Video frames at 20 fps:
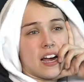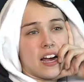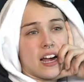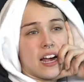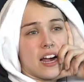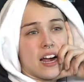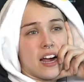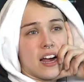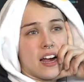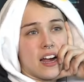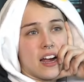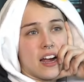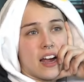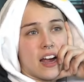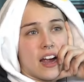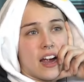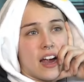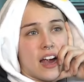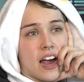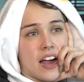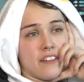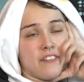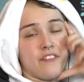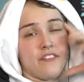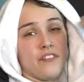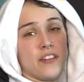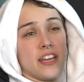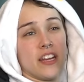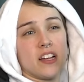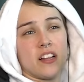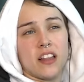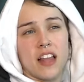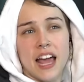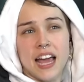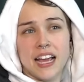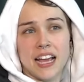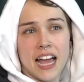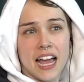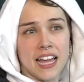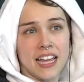To destroy Batman. I feel
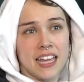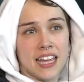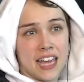like I